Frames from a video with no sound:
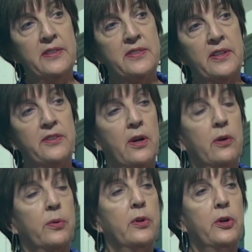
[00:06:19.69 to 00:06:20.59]
east into
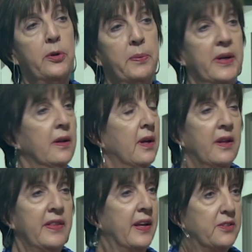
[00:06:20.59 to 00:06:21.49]
Oklahoma.
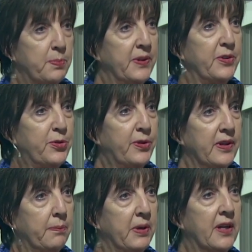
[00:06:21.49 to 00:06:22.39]
That has been the
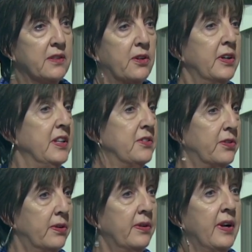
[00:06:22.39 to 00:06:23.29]
trend because our
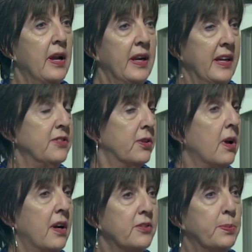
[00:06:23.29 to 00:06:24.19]
eastern eastern
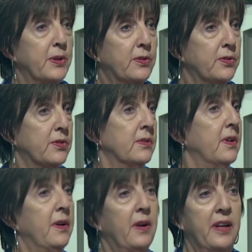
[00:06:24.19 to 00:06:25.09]
hospitals
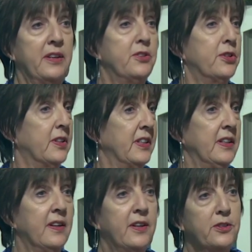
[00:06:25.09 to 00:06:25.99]
initially
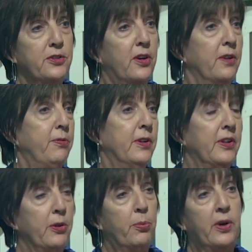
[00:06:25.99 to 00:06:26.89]
started
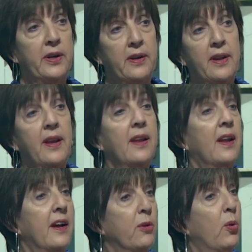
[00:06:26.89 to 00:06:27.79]
feeling the brunt.
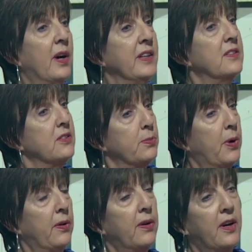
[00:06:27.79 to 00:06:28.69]
Likewise, the
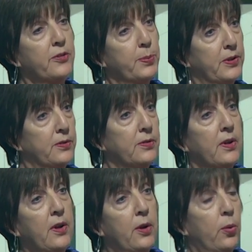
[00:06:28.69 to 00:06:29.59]
smaller hospitals
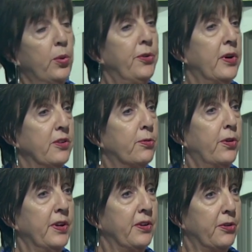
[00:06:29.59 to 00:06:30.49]
would
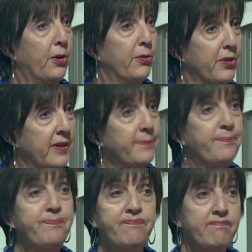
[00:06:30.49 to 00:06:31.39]
transfer into Tulsa.
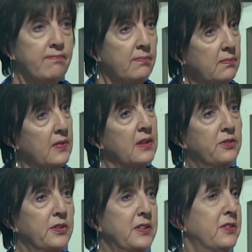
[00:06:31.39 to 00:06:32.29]

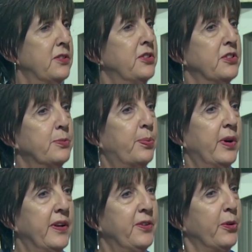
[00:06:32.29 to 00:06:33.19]
So this is just
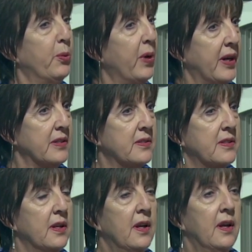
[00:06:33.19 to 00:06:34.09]
spread to the
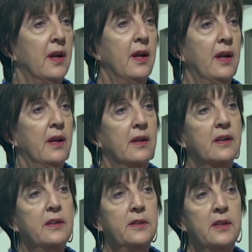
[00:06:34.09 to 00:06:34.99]
west. And
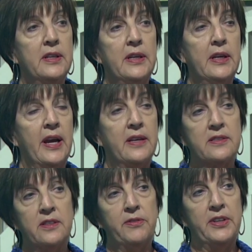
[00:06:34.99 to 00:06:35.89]
clearly, as
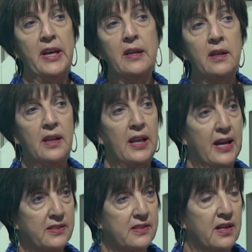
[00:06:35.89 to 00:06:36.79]
of the data
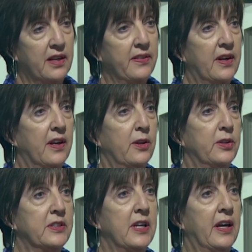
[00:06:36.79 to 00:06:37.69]
last night that I
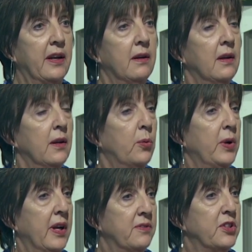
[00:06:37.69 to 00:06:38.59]
looked at,
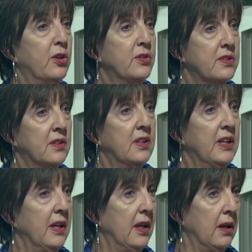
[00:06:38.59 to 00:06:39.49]
we have Tulsa
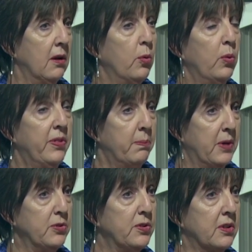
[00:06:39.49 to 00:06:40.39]
leading with the
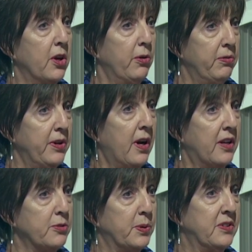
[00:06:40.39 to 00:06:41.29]
most COVID
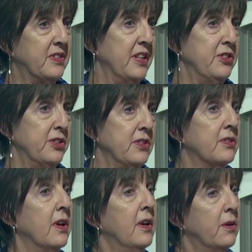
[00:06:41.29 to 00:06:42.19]
hospitalizations,
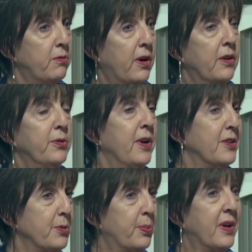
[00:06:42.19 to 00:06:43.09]
followed
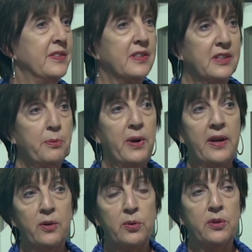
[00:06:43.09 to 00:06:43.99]
not surprisingly by
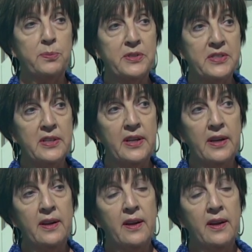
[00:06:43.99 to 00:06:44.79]
Oklahoma City.